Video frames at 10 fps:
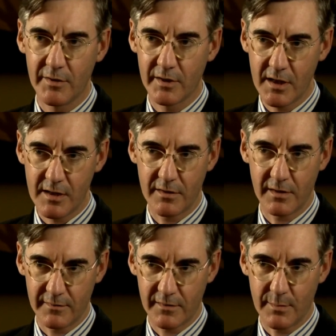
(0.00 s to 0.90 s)
The key
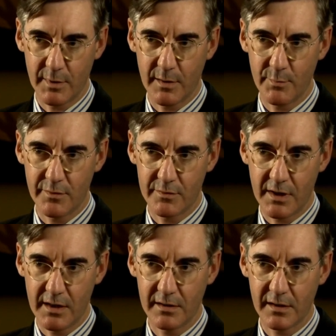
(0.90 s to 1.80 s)
thing is coming up with the
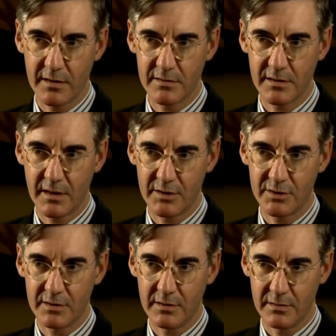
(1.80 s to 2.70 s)
trade
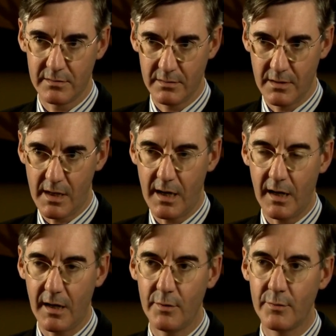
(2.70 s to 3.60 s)
negotiation
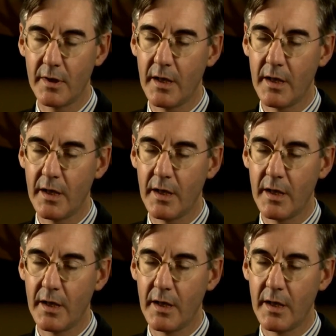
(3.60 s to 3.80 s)
now.